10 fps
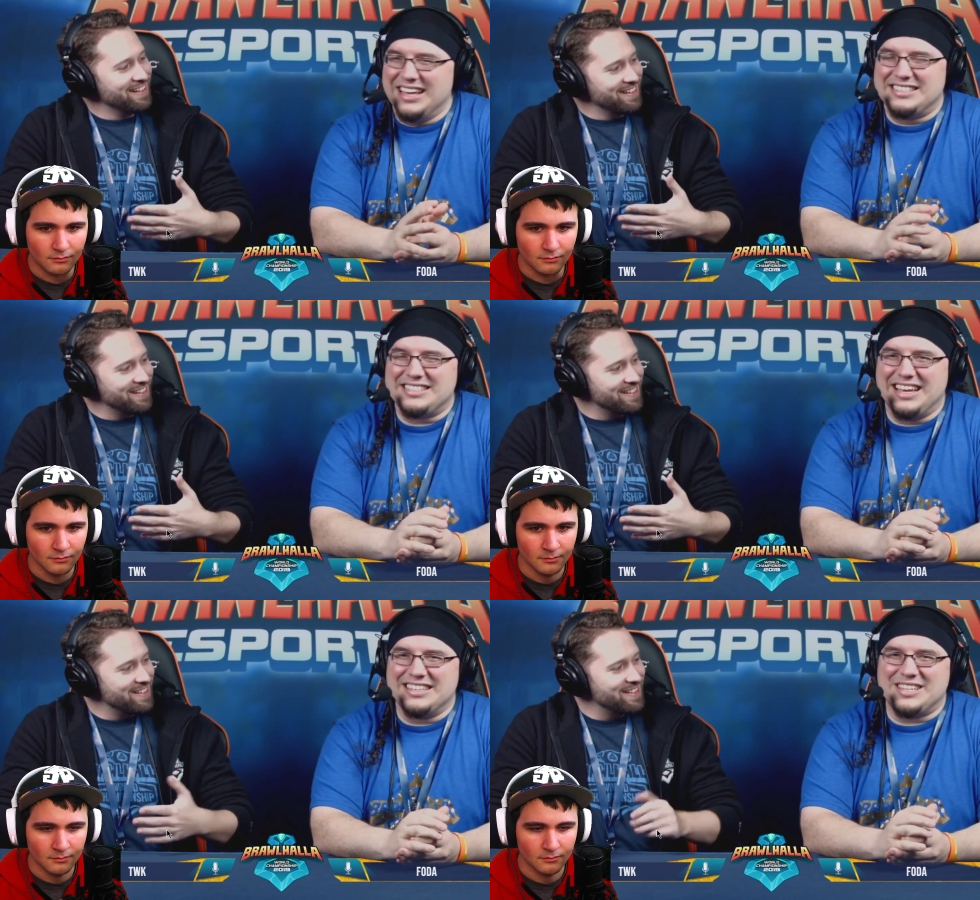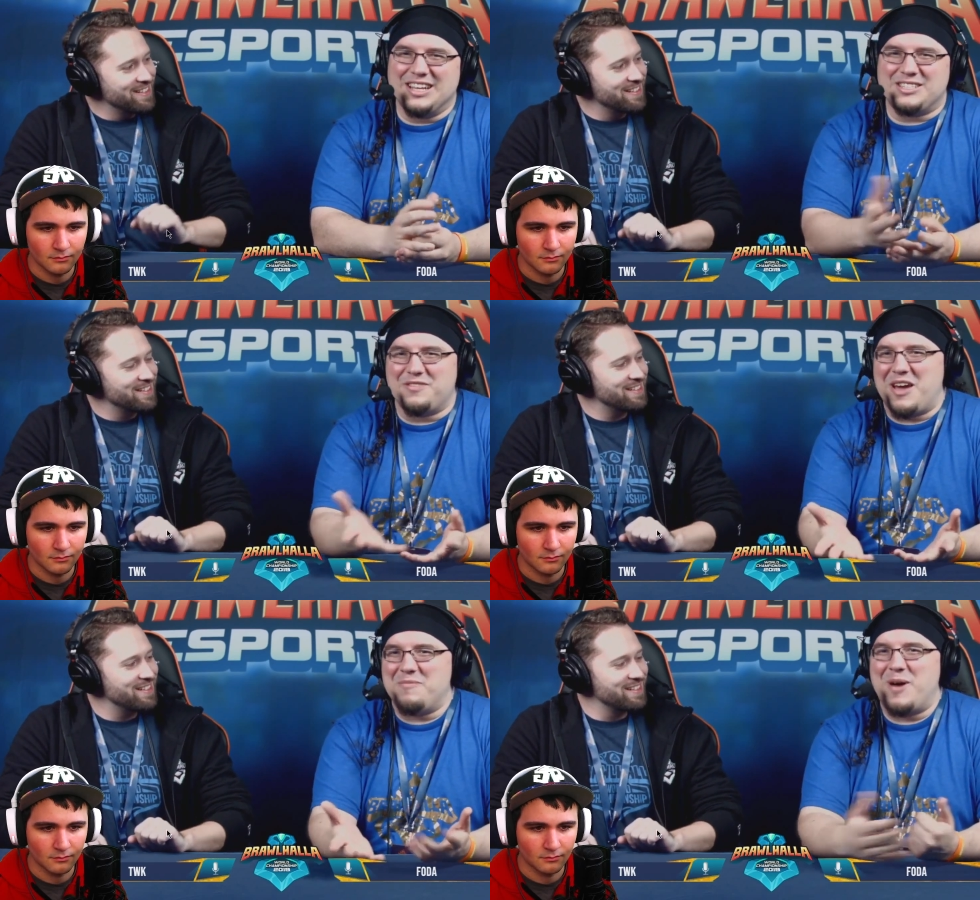Speaker 1: It's it's it's
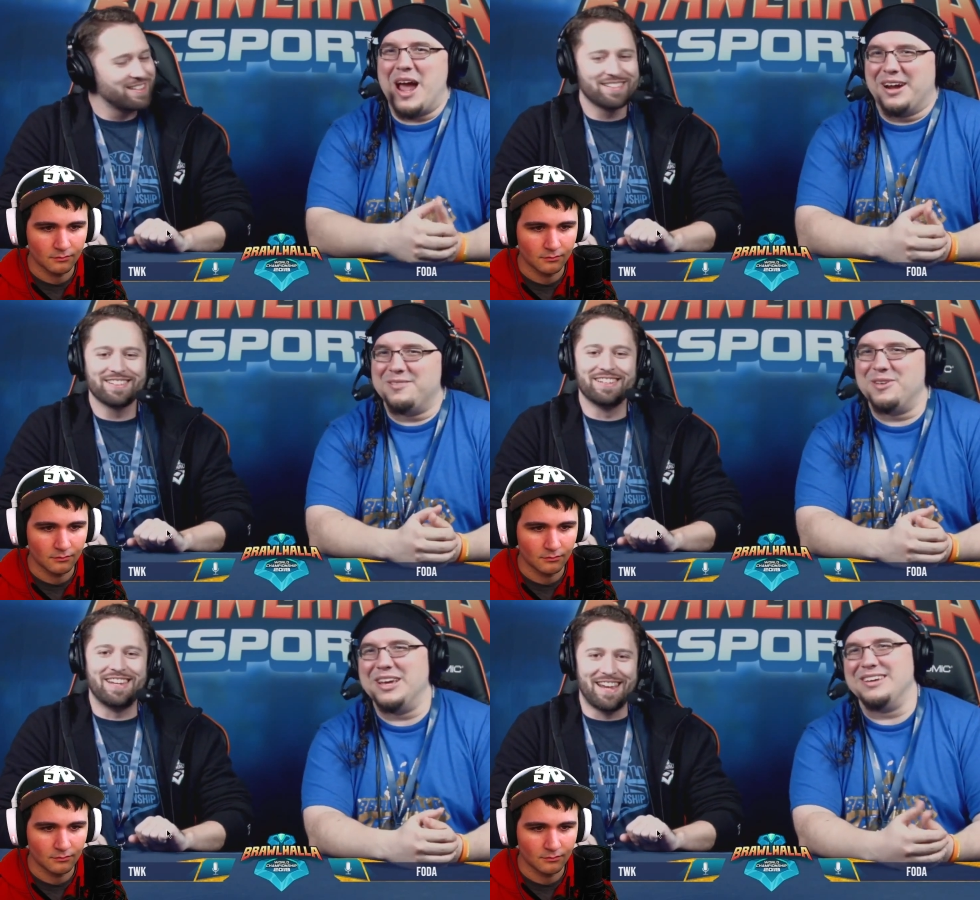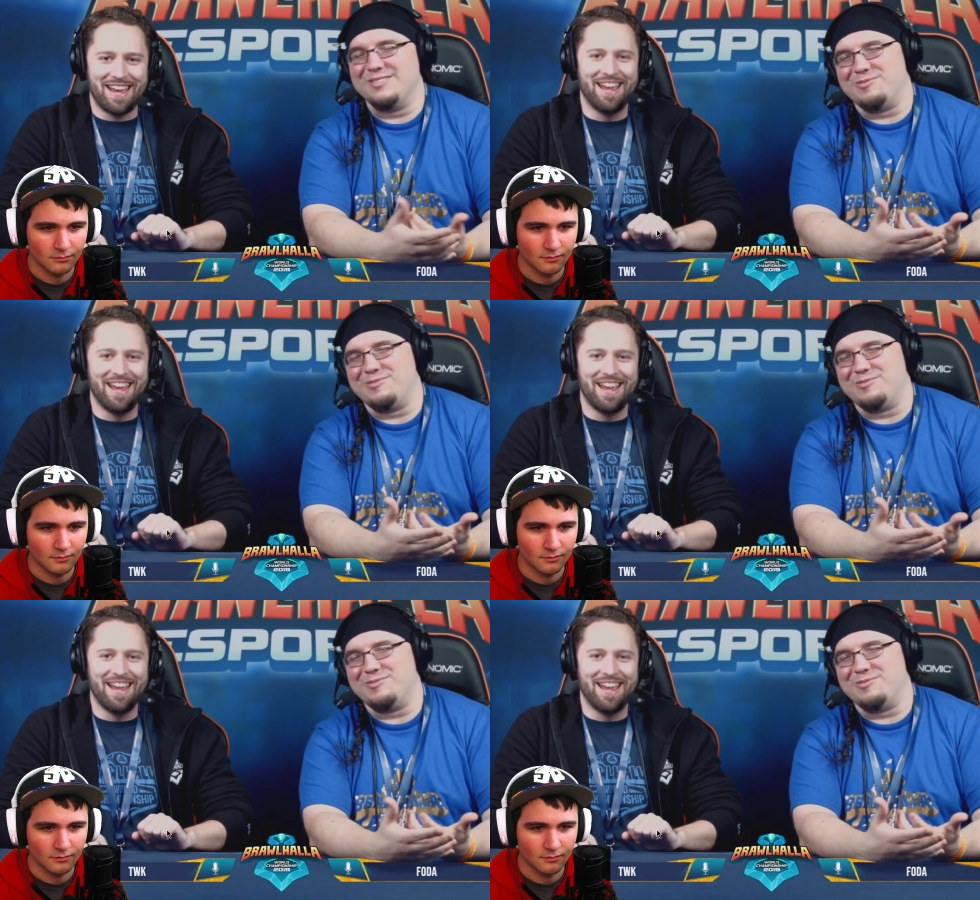a vampire. We, yeah.